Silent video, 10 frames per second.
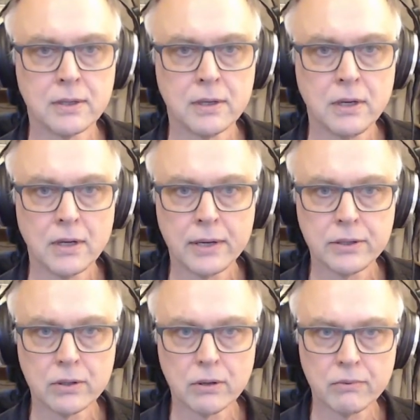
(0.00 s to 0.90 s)
and you
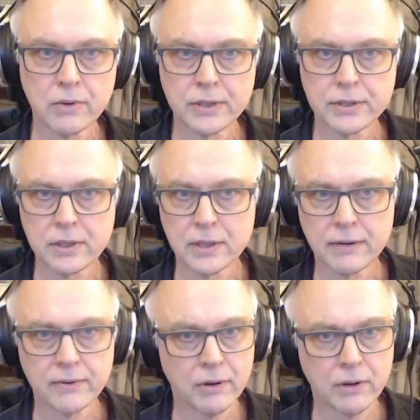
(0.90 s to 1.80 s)
don't really see that
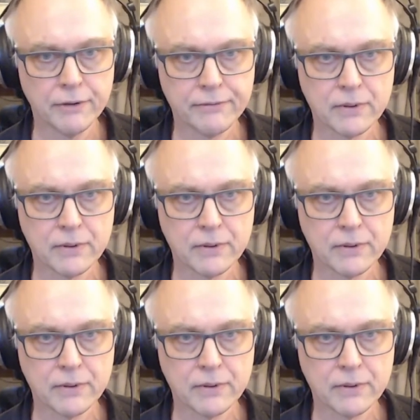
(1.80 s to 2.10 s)
very often.